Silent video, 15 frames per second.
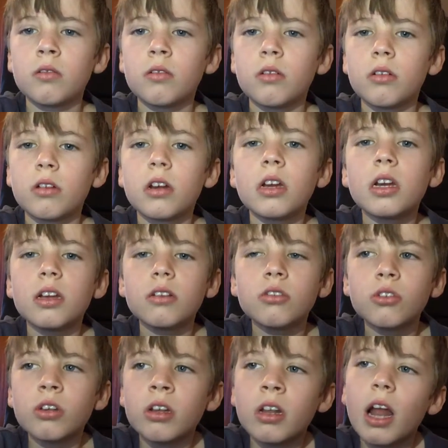look, he
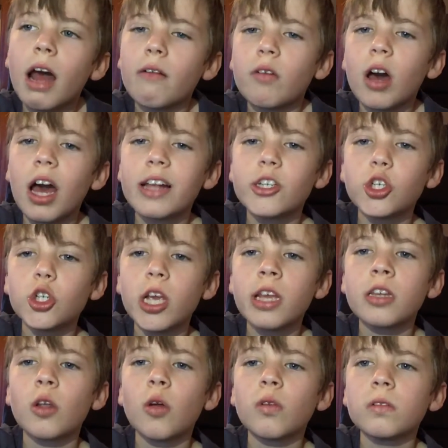shouldn't have a handshake,
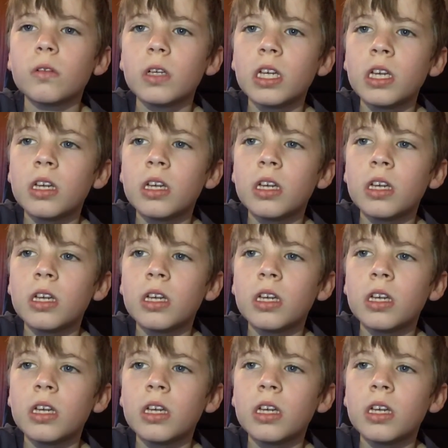totally. Falling